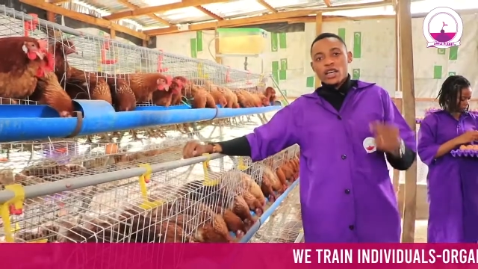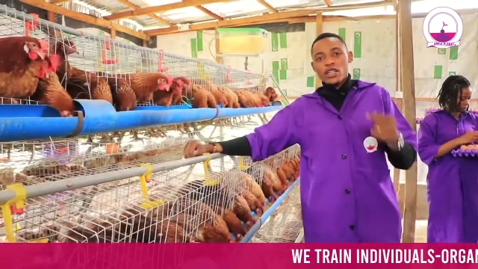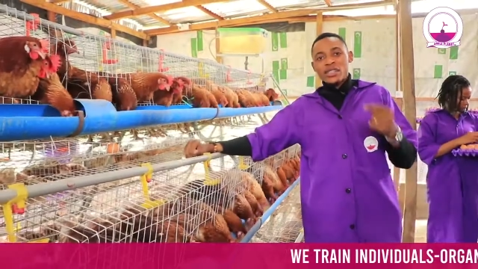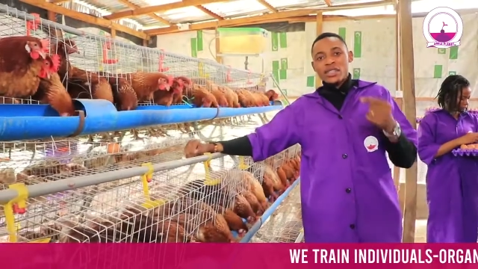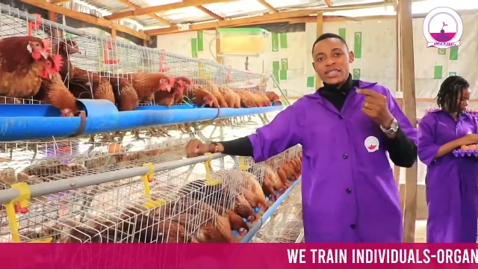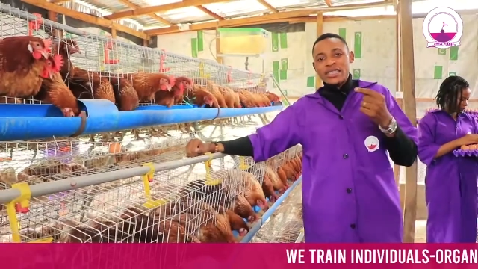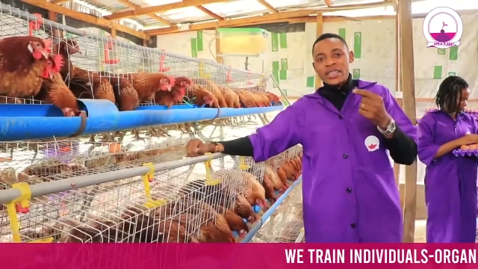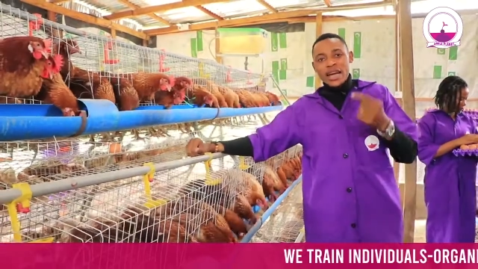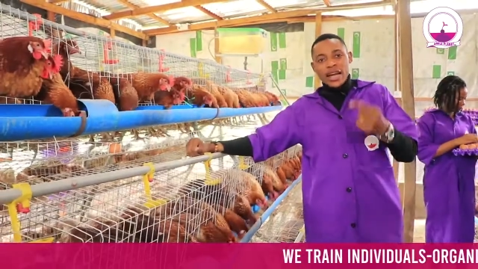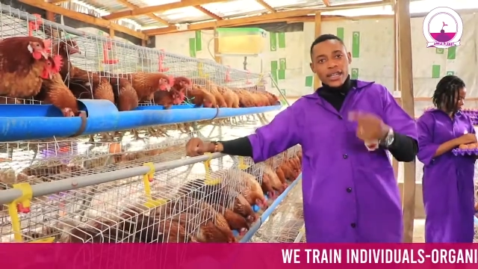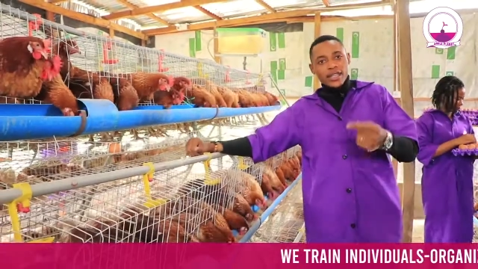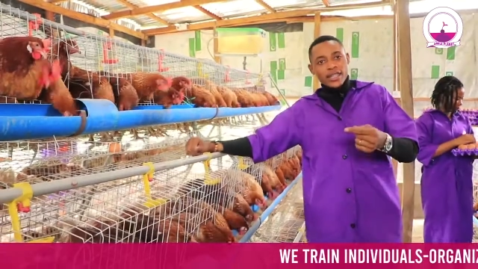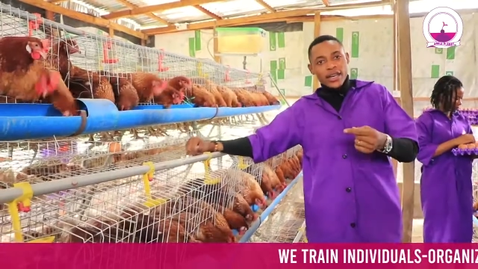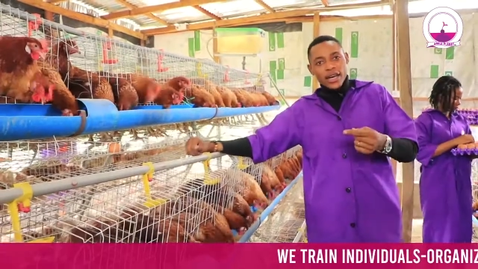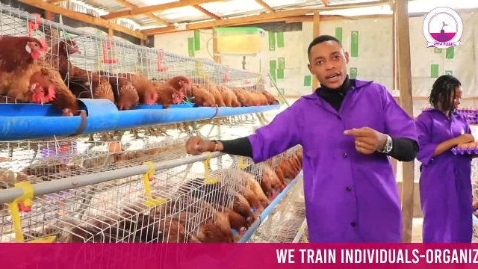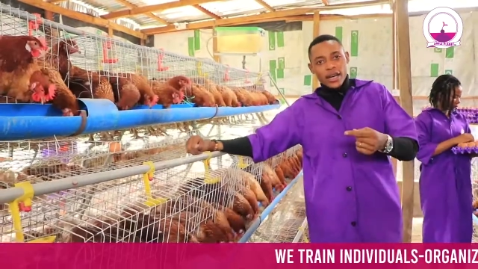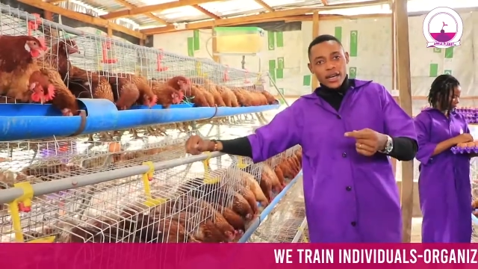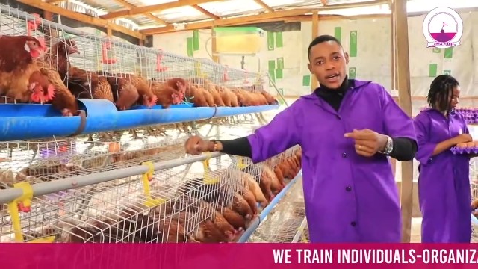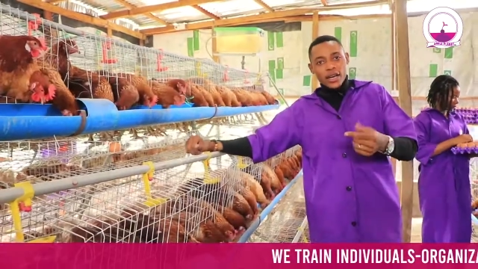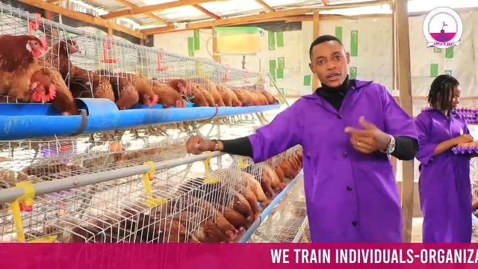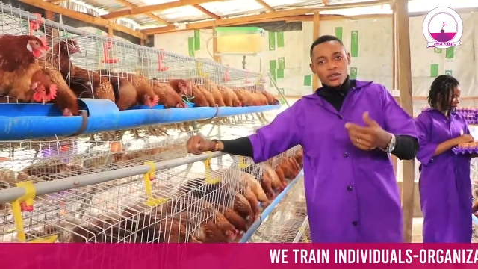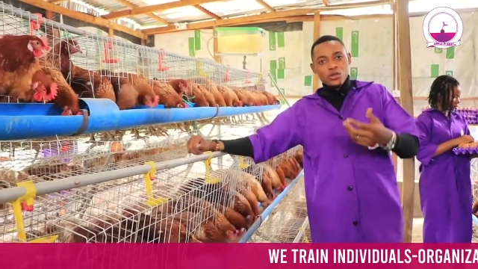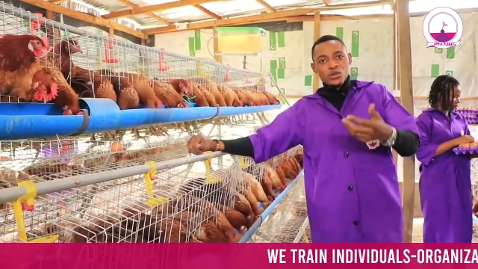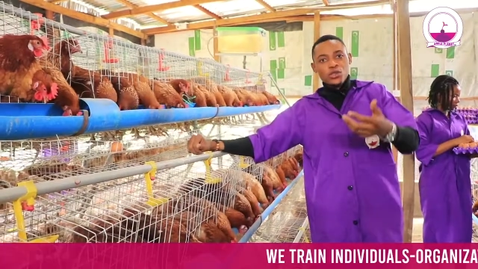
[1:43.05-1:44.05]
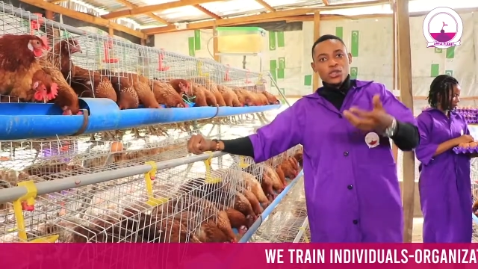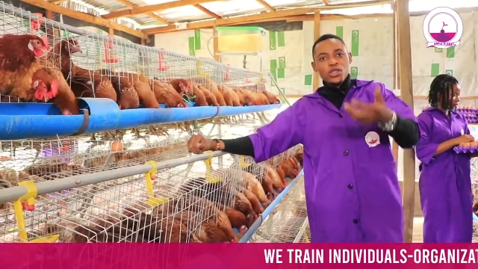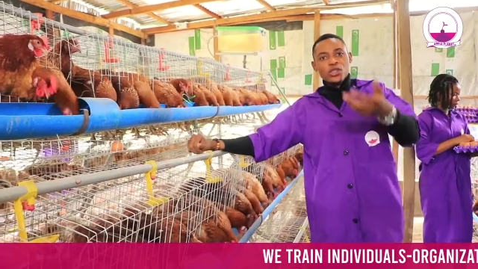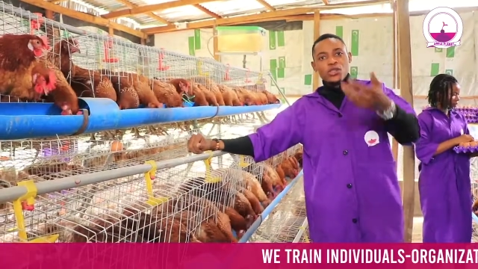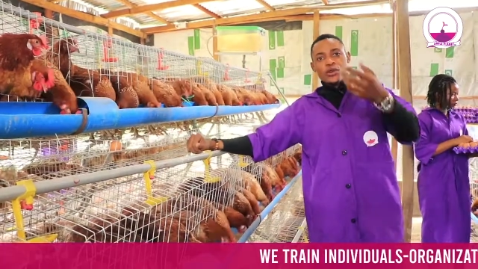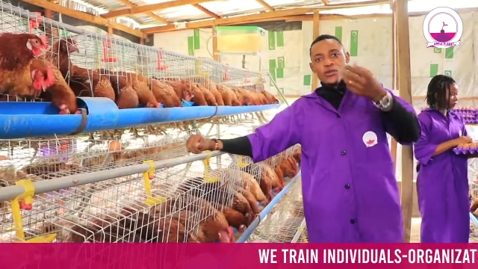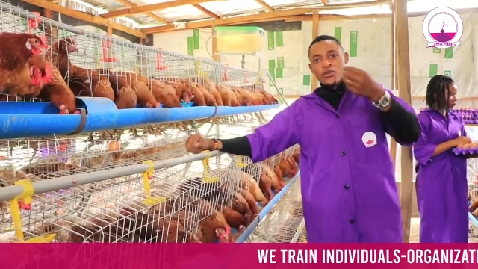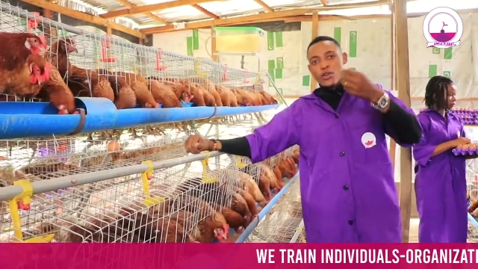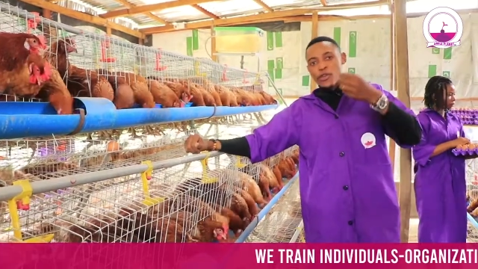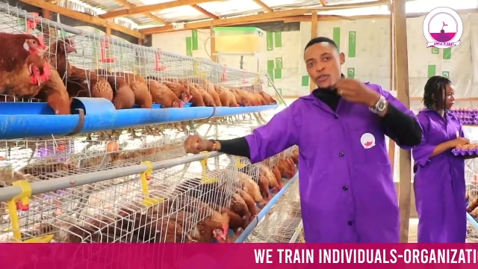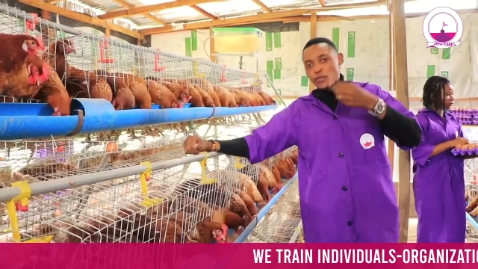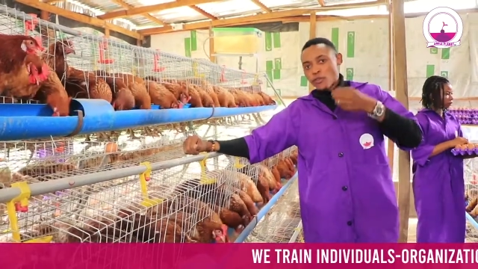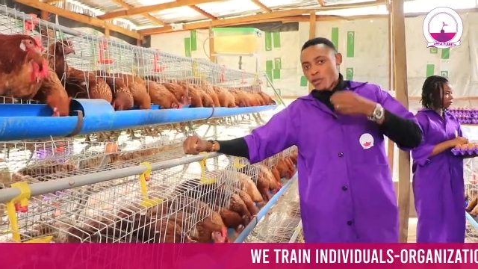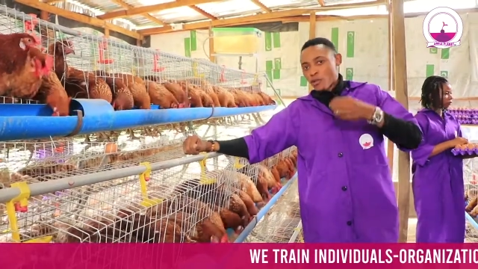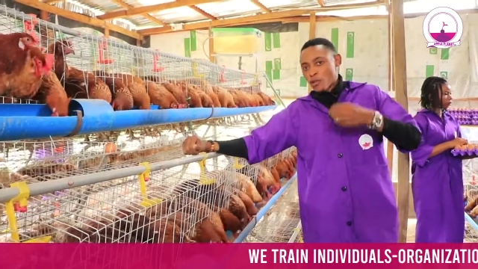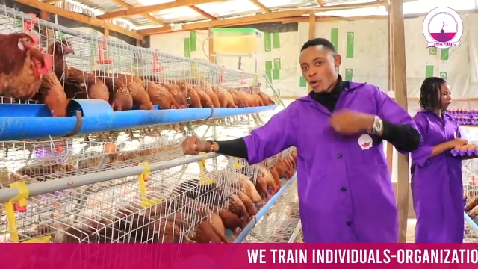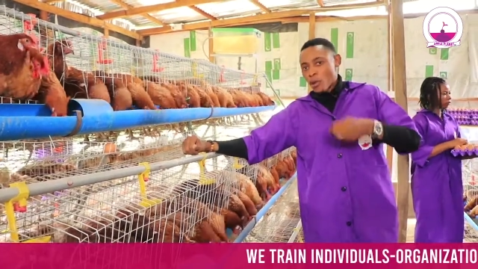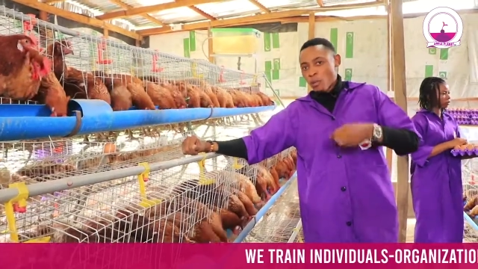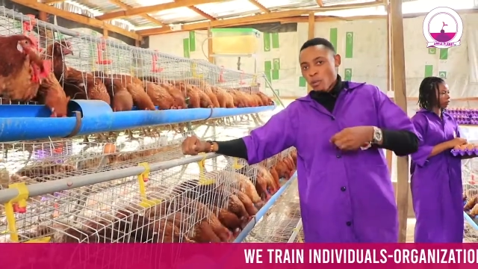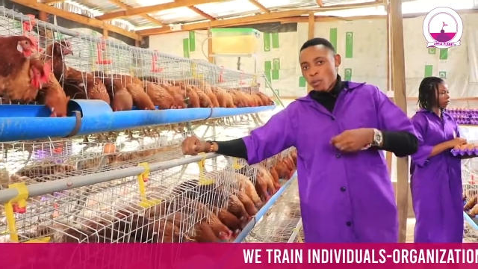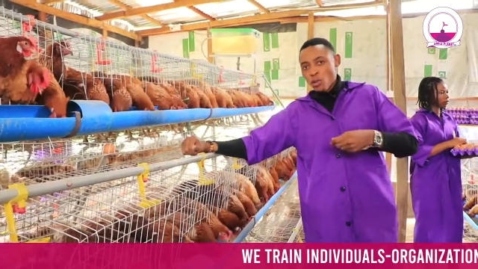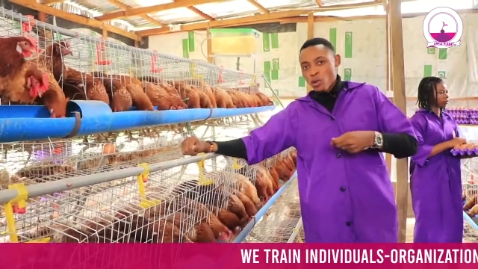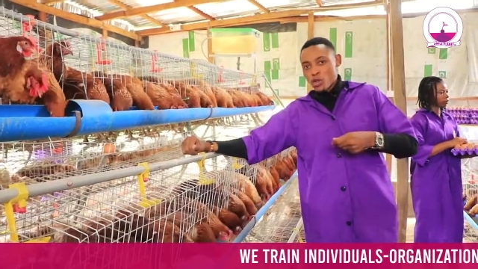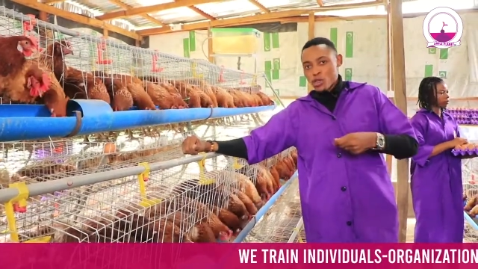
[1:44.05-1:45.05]
the data you generate from
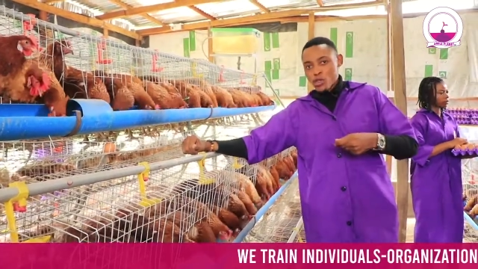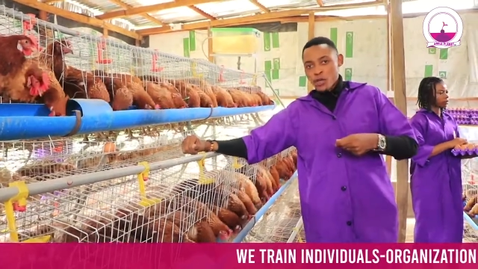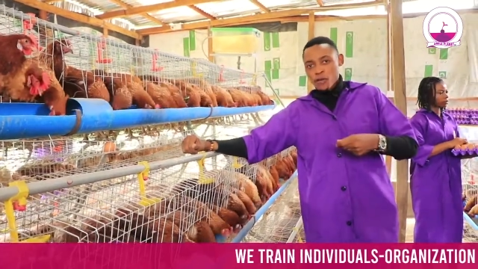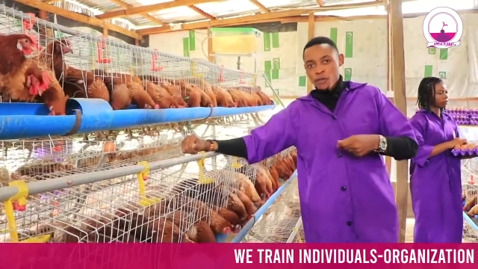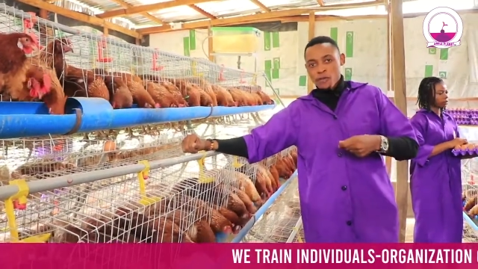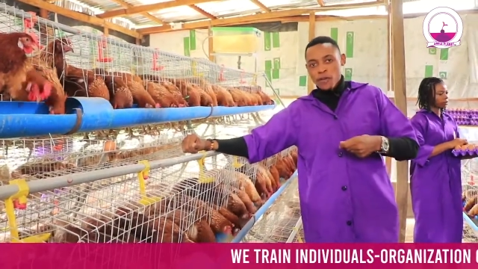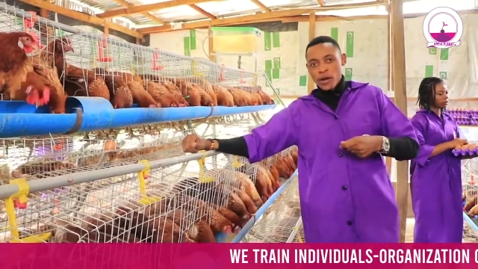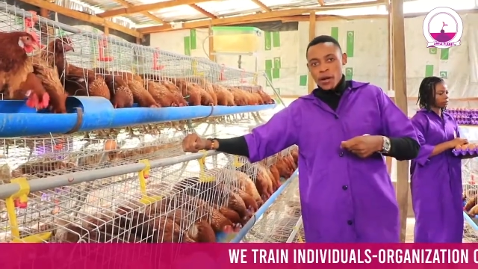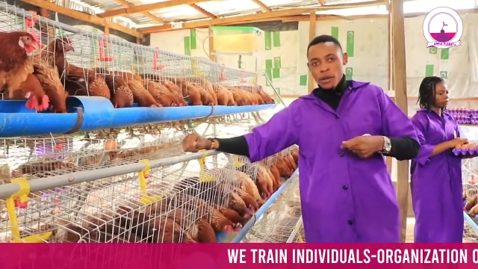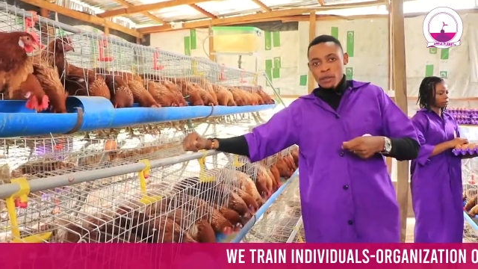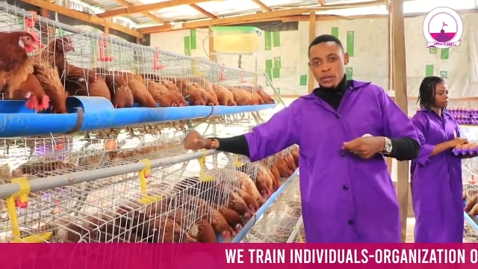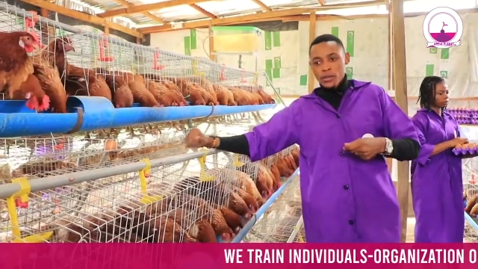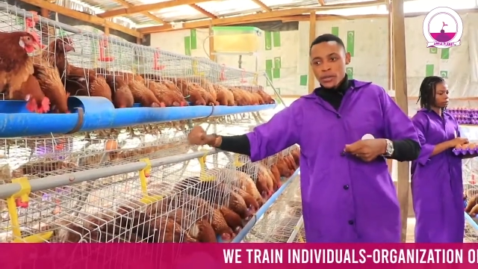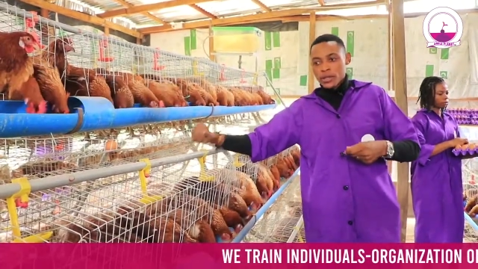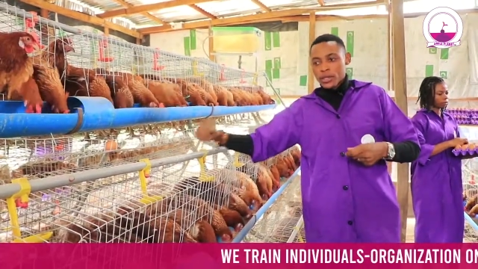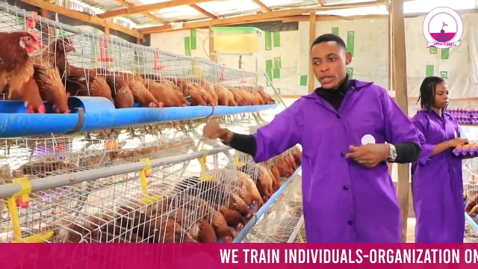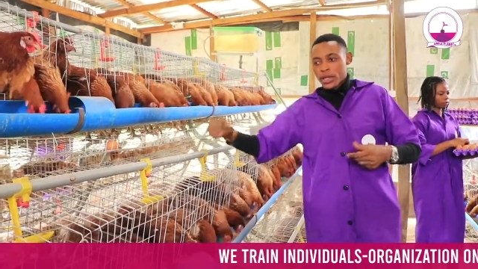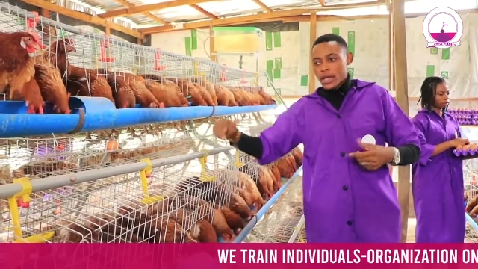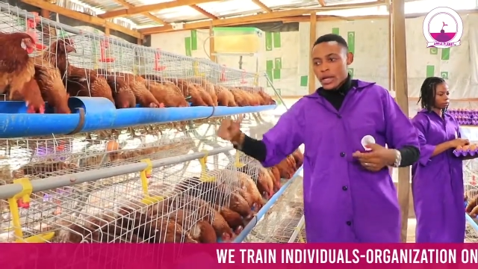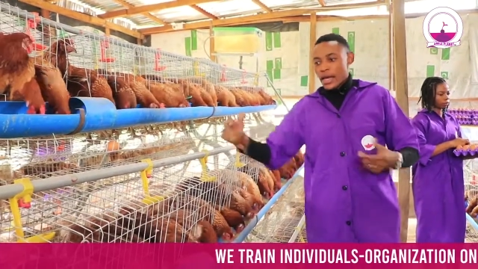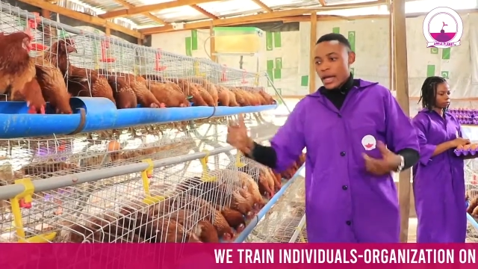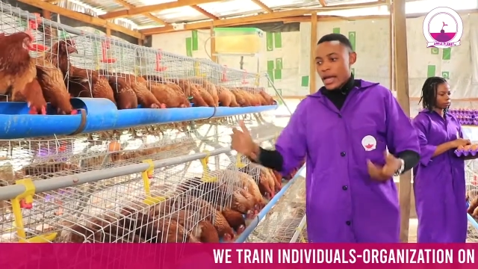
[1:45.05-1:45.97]
your poultry farms.